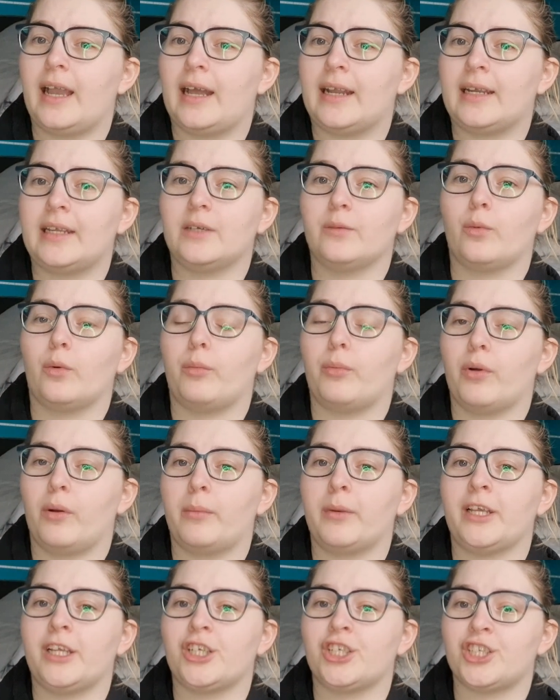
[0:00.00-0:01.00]
and it will
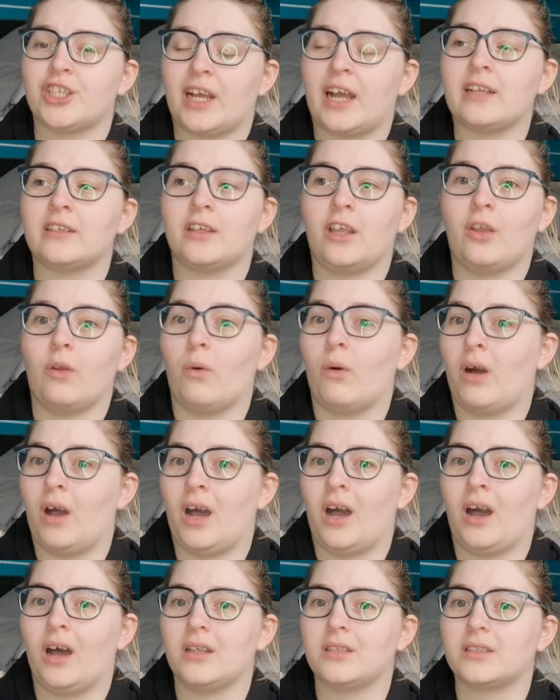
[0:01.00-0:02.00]
probably shatter your
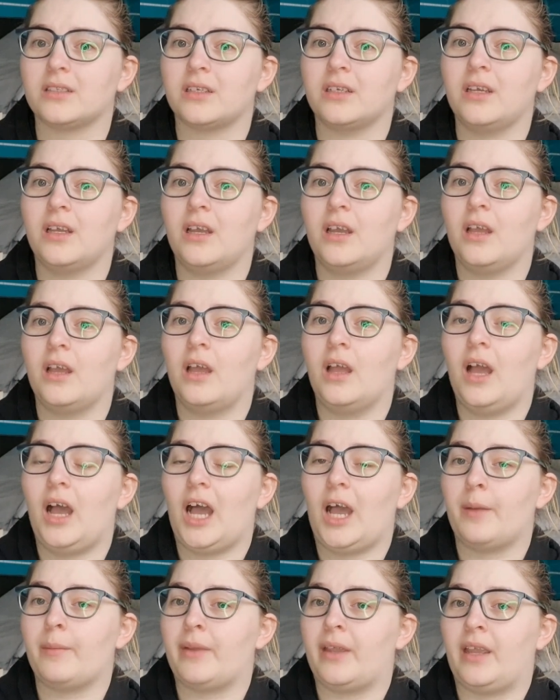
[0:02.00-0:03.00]
heart.
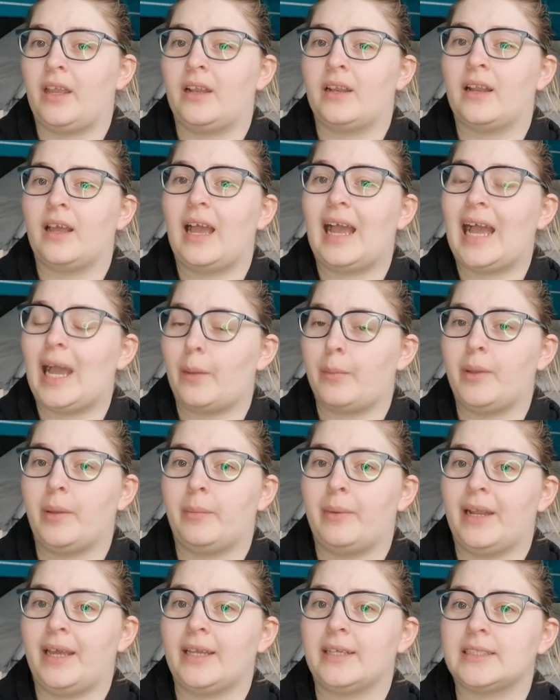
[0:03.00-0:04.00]
I mean, Happy
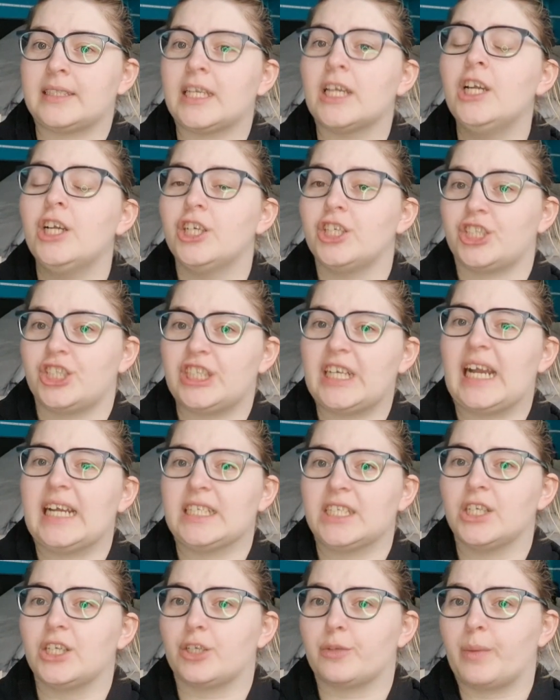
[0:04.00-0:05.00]
Place
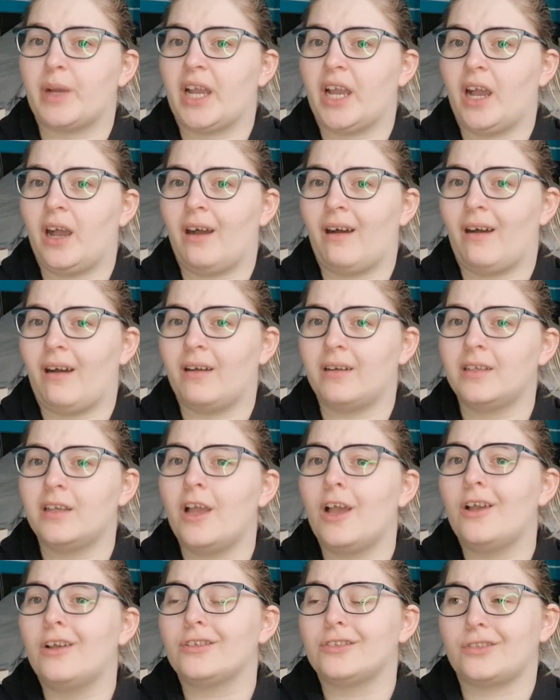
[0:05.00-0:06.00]
shattered my heart.
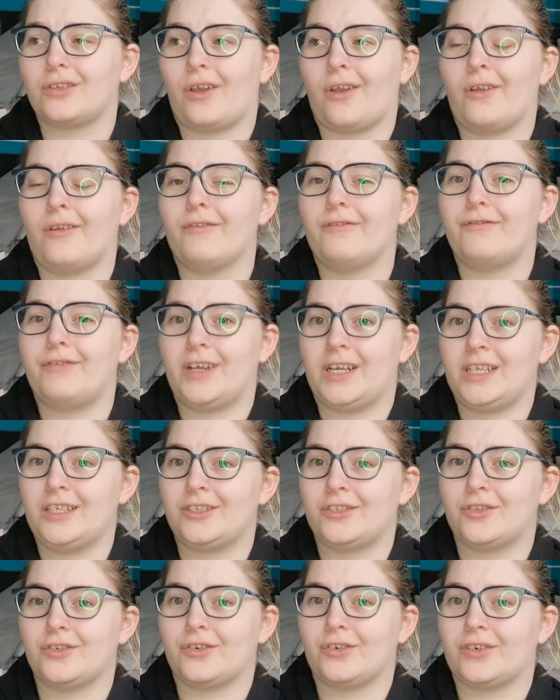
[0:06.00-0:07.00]
So, Funny
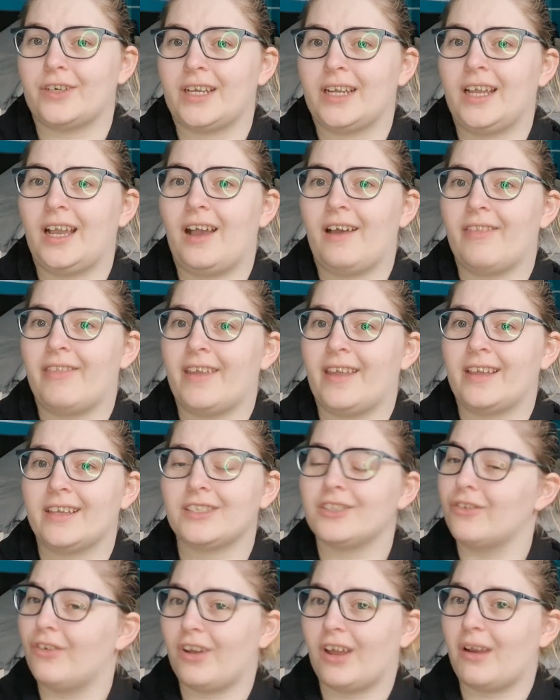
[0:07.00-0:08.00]
Story, I think
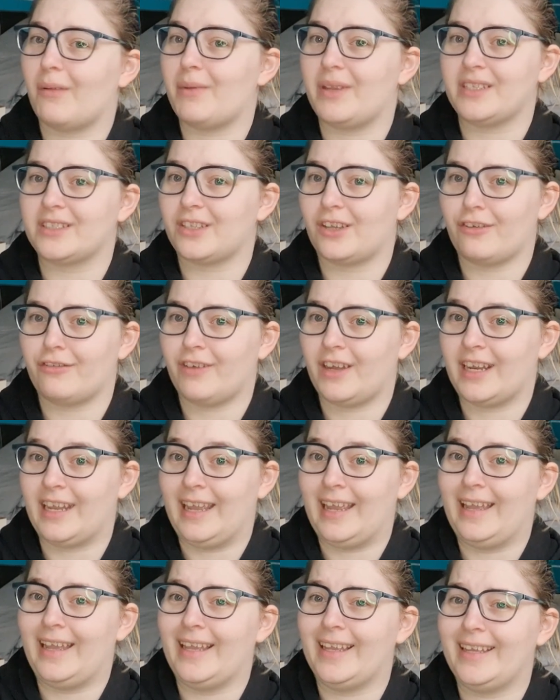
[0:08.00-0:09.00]
it's not going to be so funny.
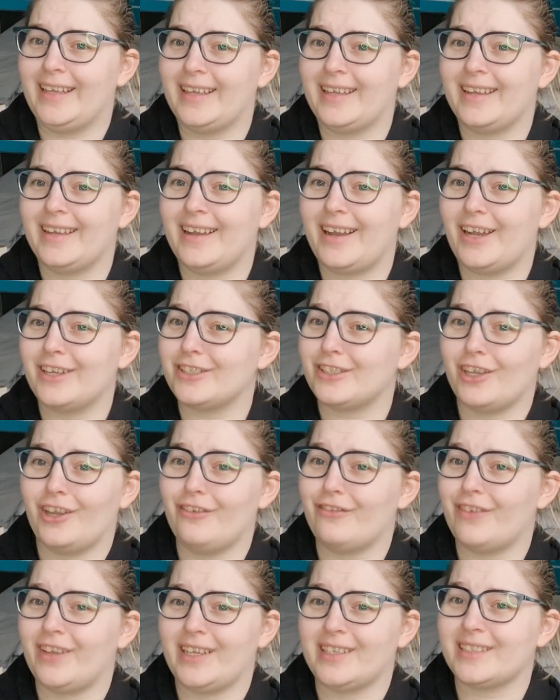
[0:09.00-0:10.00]
I
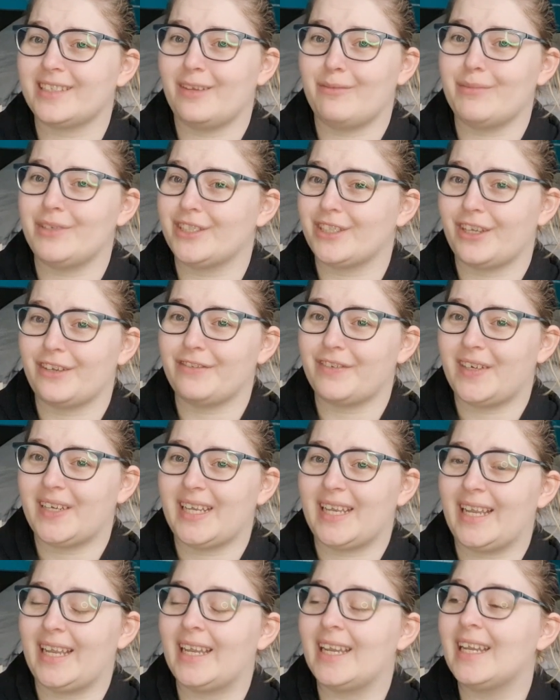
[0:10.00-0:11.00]
don't think it's going to be so
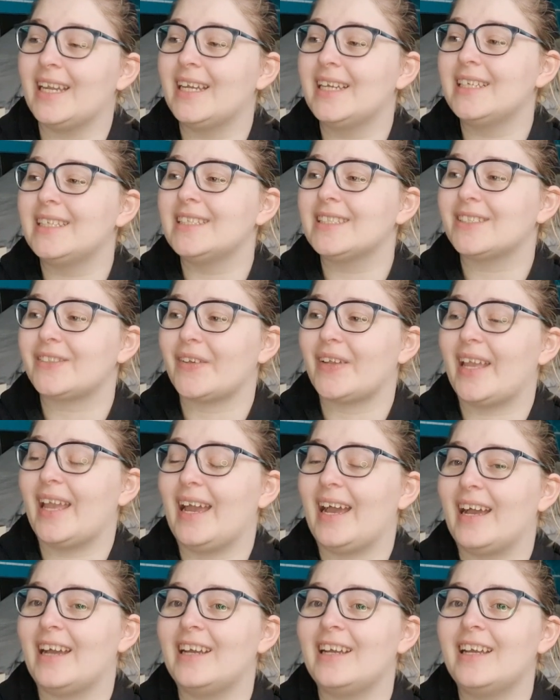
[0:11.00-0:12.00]
funny. So
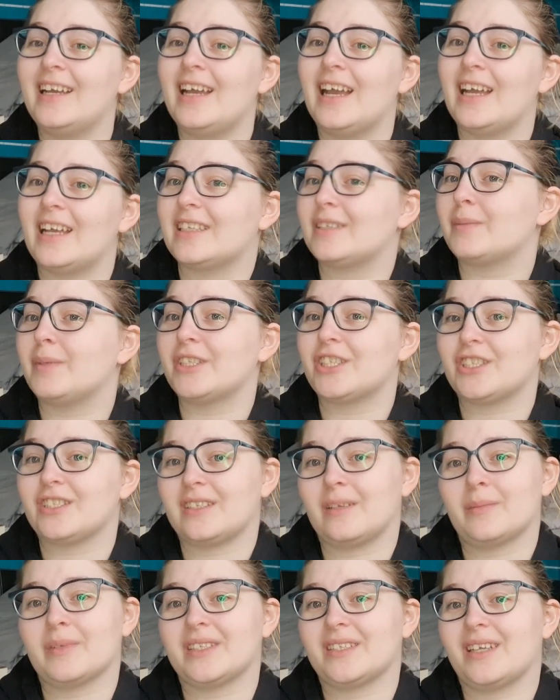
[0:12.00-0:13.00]
yeah, as much
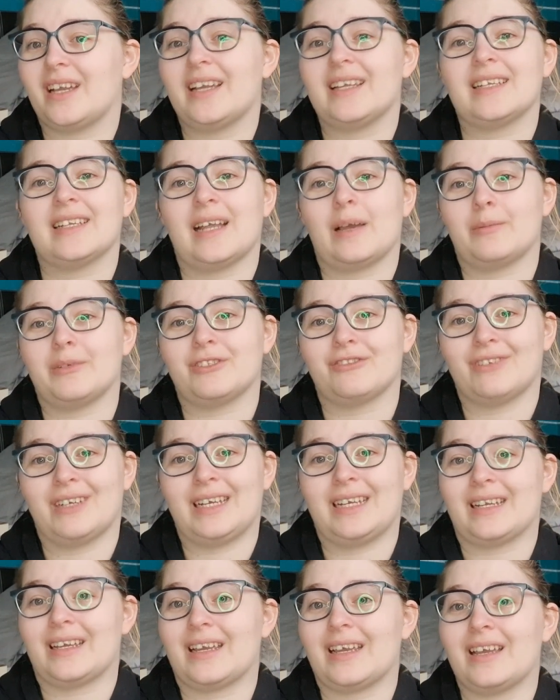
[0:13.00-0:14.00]
as I'm excited and happy to
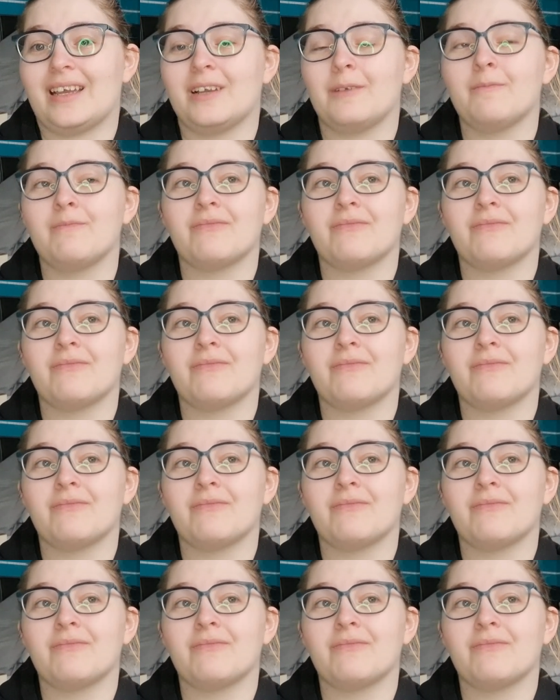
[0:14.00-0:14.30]
read it,